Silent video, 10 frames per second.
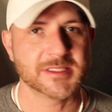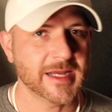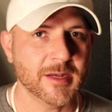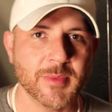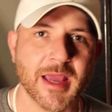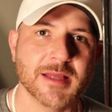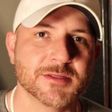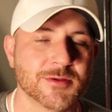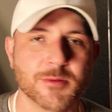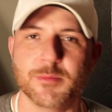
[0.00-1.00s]
standing behind
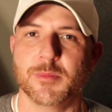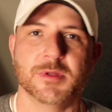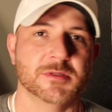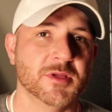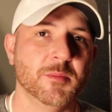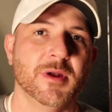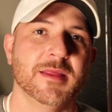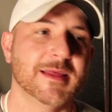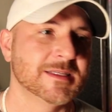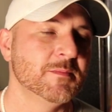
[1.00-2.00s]
some,
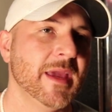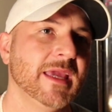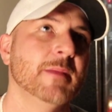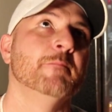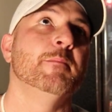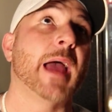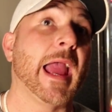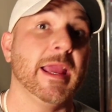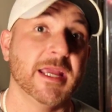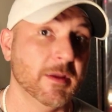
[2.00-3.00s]
somebody that's making
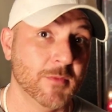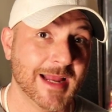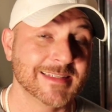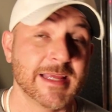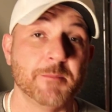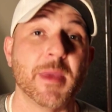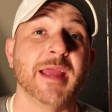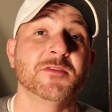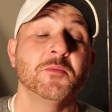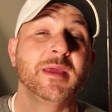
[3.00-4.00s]
bank, and when I say
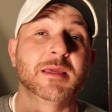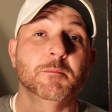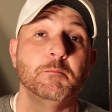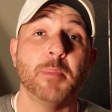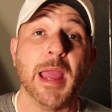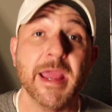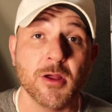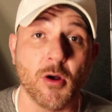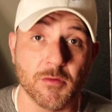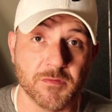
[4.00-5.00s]
bank, they're making
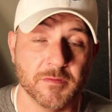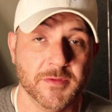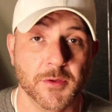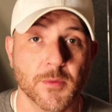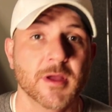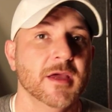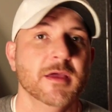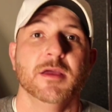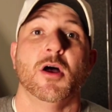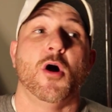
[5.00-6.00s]
bank off of you.
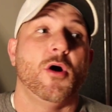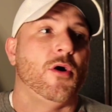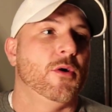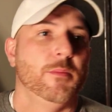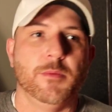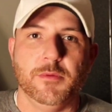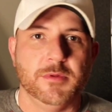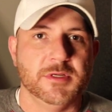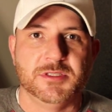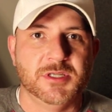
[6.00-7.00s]
All
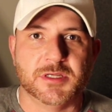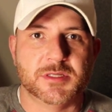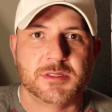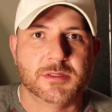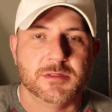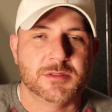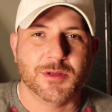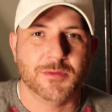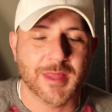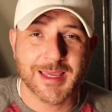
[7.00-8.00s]
just
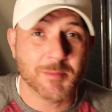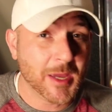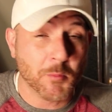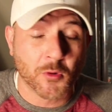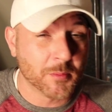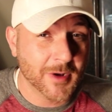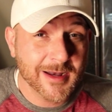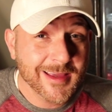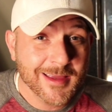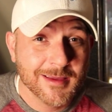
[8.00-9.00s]
so they can make more
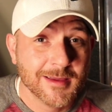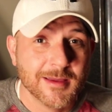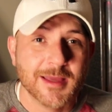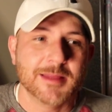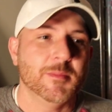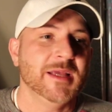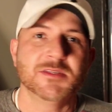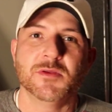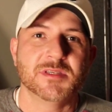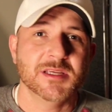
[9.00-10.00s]
money? It
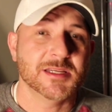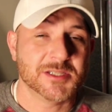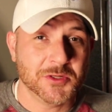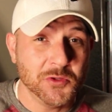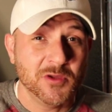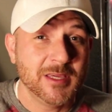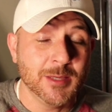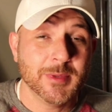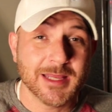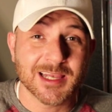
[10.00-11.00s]
makes no sense and you
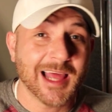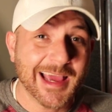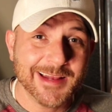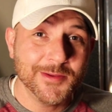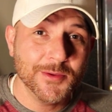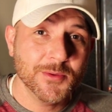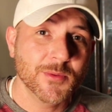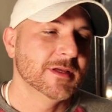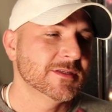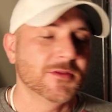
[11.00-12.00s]
keep getting lied
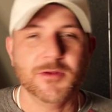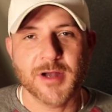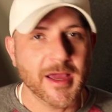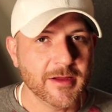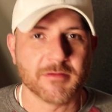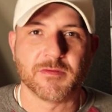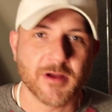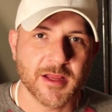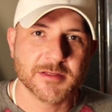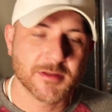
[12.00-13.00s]
to. So they're not your
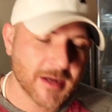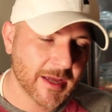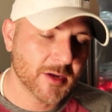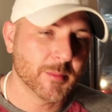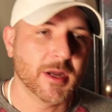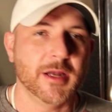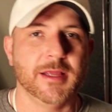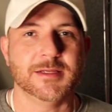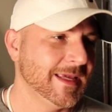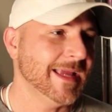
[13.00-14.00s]
friends, they're not your
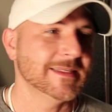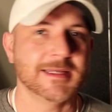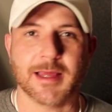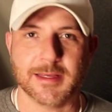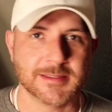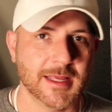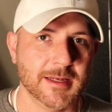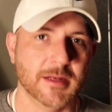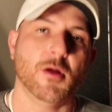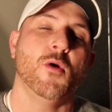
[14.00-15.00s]
buddies. Casey Neistat
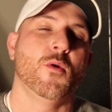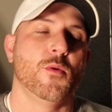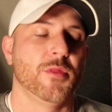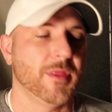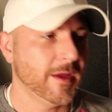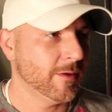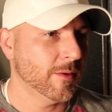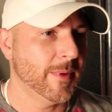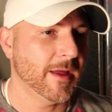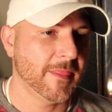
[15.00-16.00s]
did a whole thing
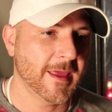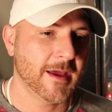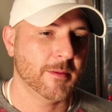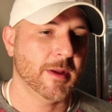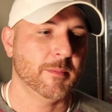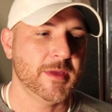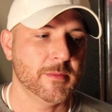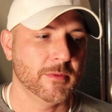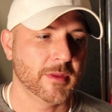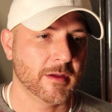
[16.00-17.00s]
about that, about
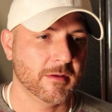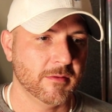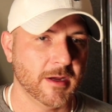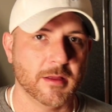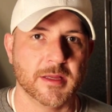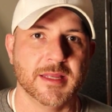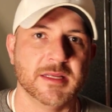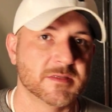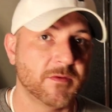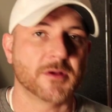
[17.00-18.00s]
people that uh, get
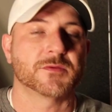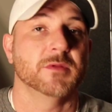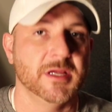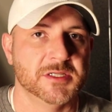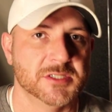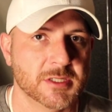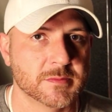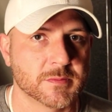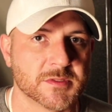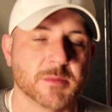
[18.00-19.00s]
these false
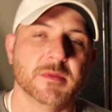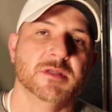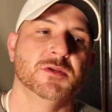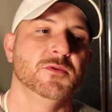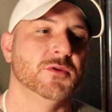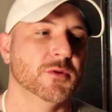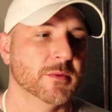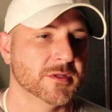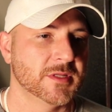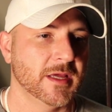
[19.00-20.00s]
relationships with some of these
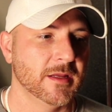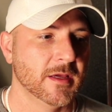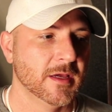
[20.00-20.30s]
YouTubers that